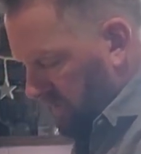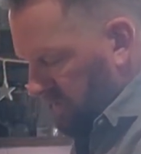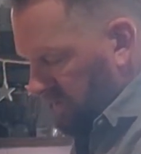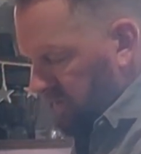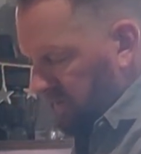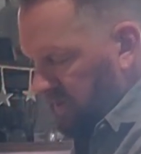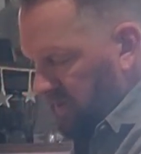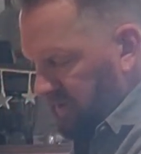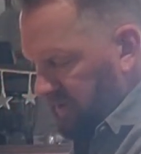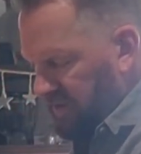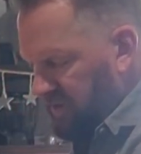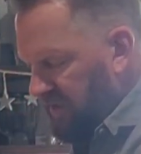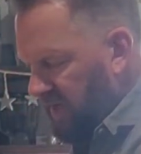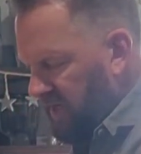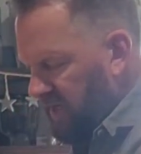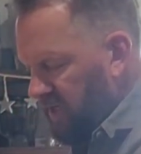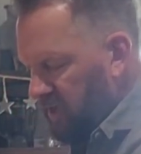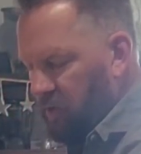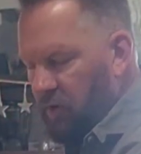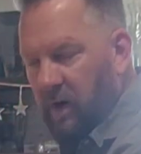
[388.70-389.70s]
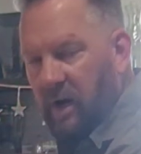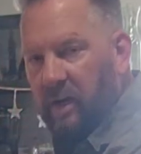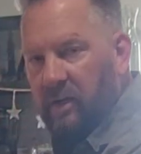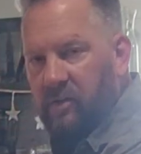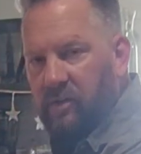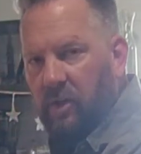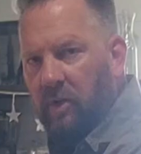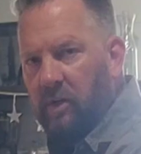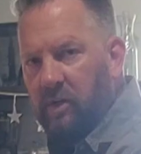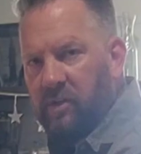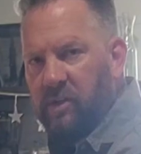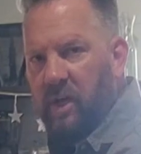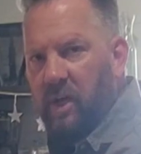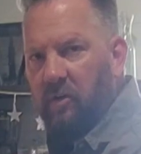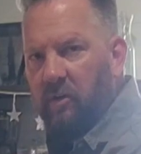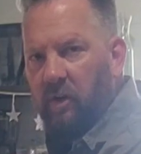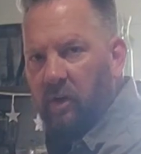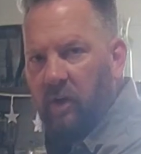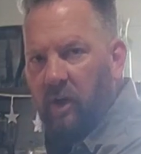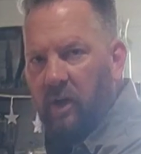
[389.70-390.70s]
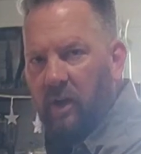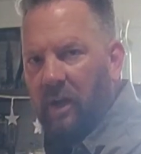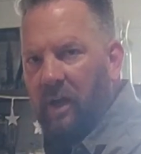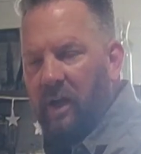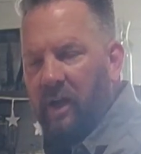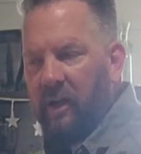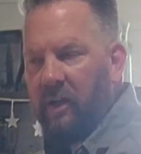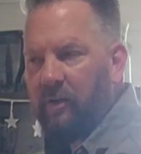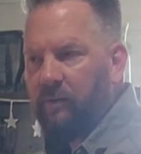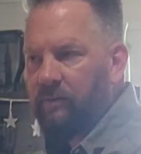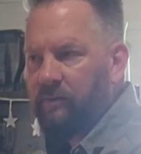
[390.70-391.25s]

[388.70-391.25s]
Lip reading: Now the second crack is going to sound a lot like,